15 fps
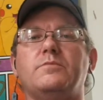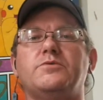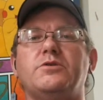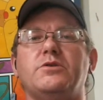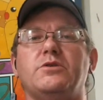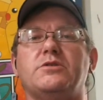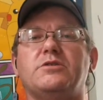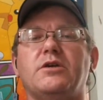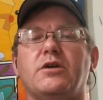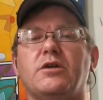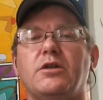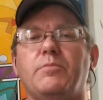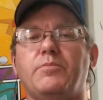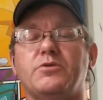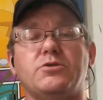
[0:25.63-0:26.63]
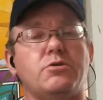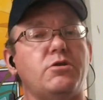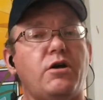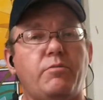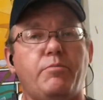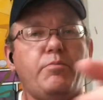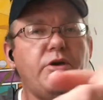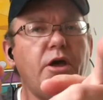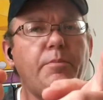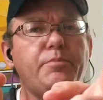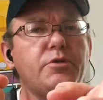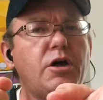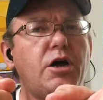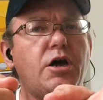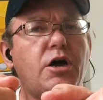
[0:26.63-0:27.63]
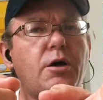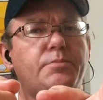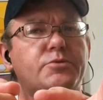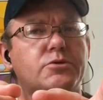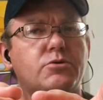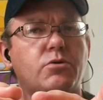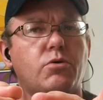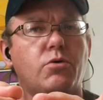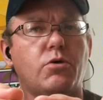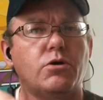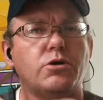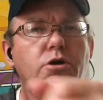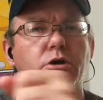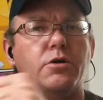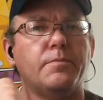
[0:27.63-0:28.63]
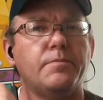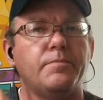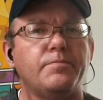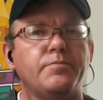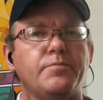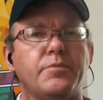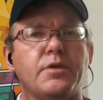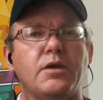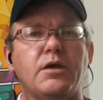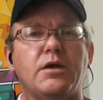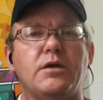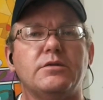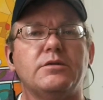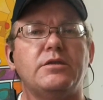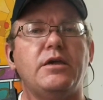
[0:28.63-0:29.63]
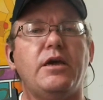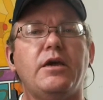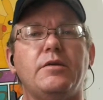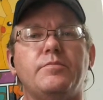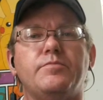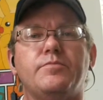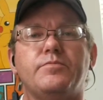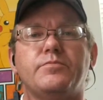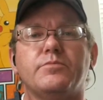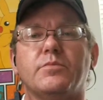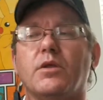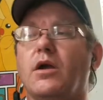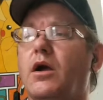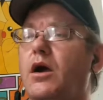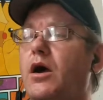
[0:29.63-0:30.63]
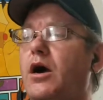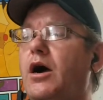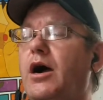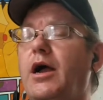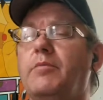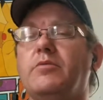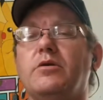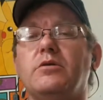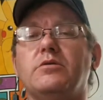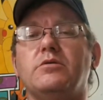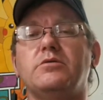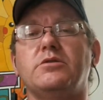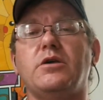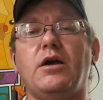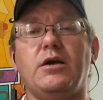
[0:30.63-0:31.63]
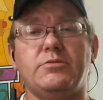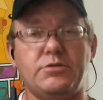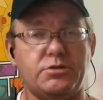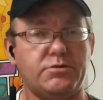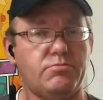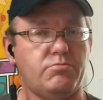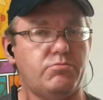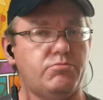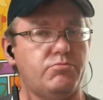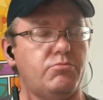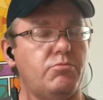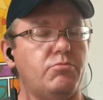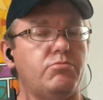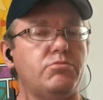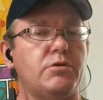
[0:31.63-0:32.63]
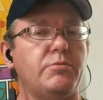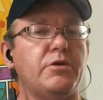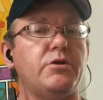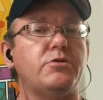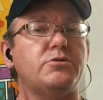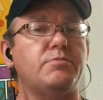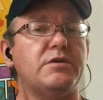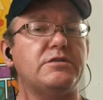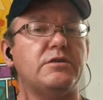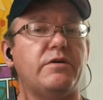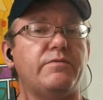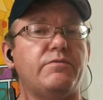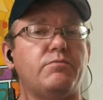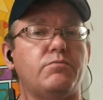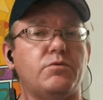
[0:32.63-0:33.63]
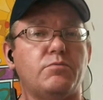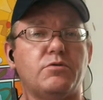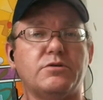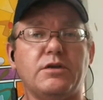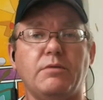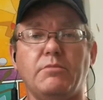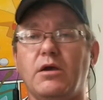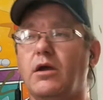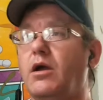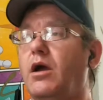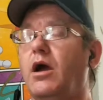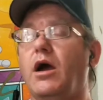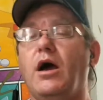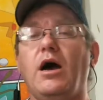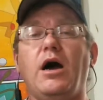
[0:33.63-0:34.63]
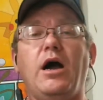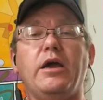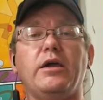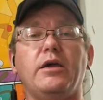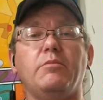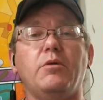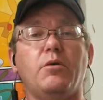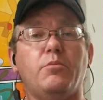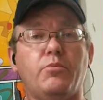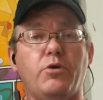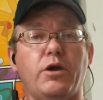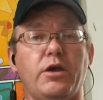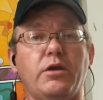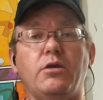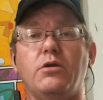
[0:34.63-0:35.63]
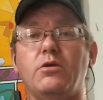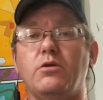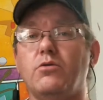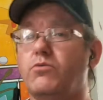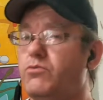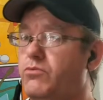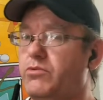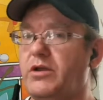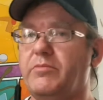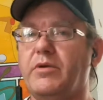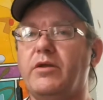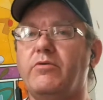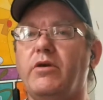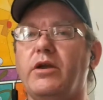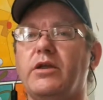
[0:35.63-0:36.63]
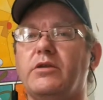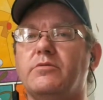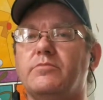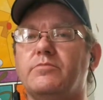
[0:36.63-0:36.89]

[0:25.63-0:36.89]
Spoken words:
The second episode of Piplup's Corner. Today, let me introduce myself one more time. I am Brian Greenman Rainey.